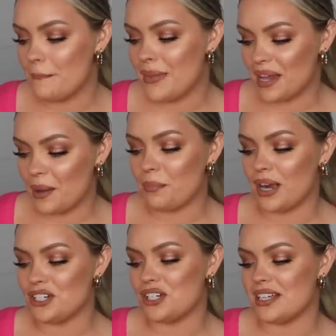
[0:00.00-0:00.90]
makeup
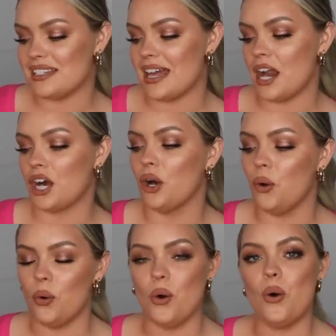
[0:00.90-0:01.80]
brushes that are
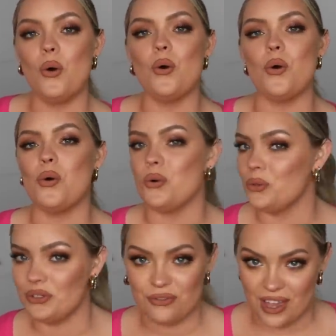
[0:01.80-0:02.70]

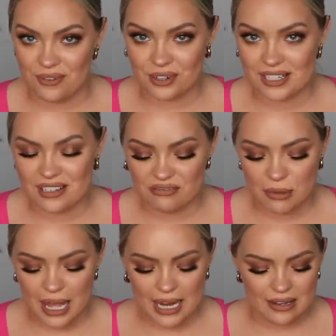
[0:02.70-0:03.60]
old favorites of
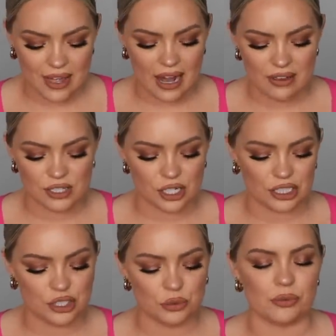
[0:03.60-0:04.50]
mine that I've
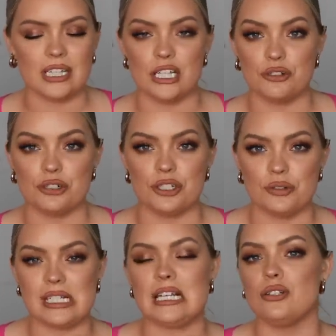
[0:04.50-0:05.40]
started to
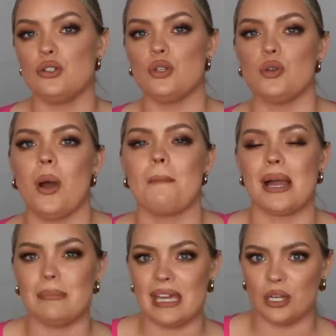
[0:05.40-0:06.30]
reintroduce into
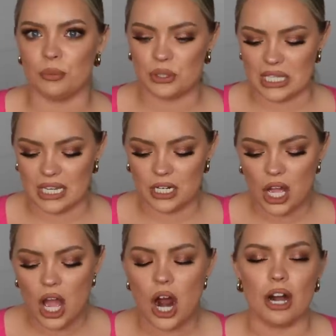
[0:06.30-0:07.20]
my makeup routine
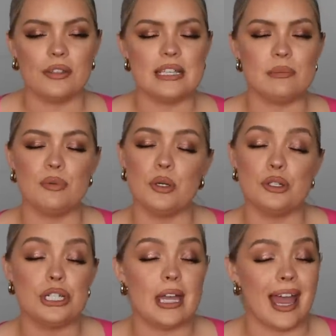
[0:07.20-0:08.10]
are these
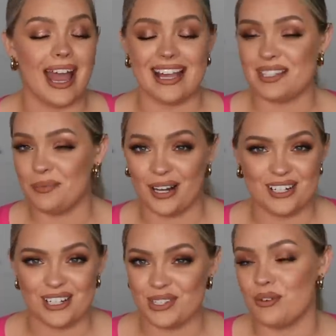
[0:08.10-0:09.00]
bougie ass
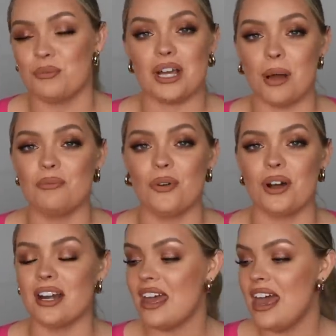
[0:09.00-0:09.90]
brushes from Tom
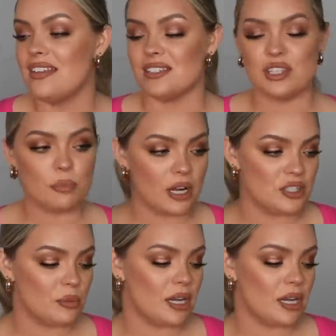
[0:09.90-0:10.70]
Ford. This is the bronzer